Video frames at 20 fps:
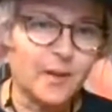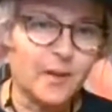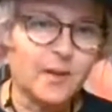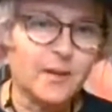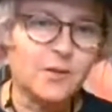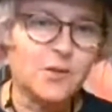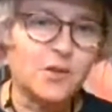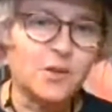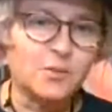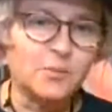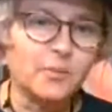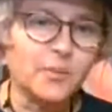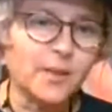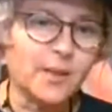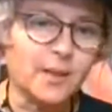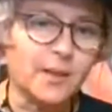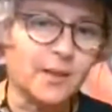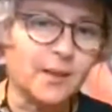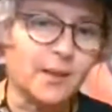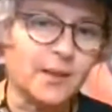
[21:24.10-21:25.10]
To
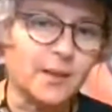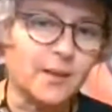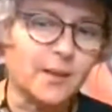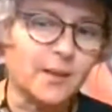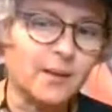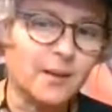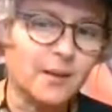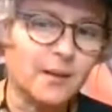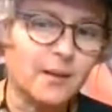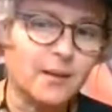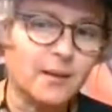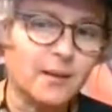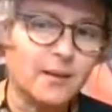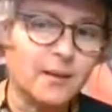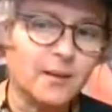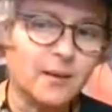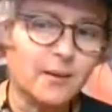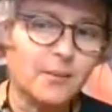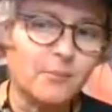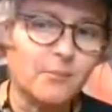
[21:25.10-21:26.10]
me,
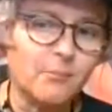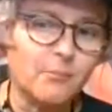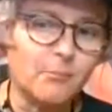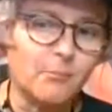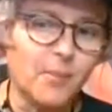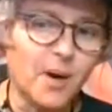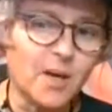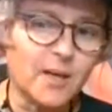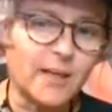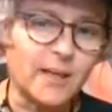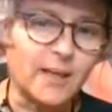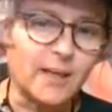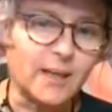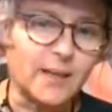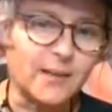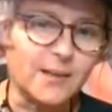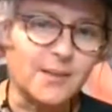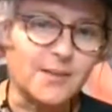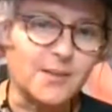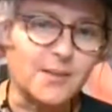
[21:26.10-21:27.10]
money
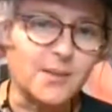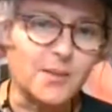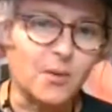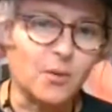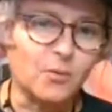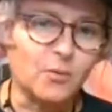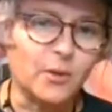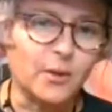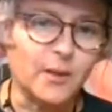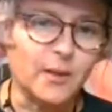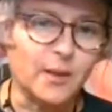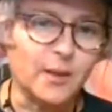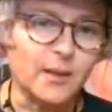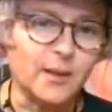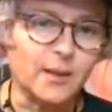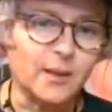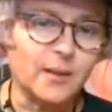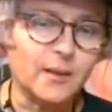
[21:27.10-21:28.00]
is only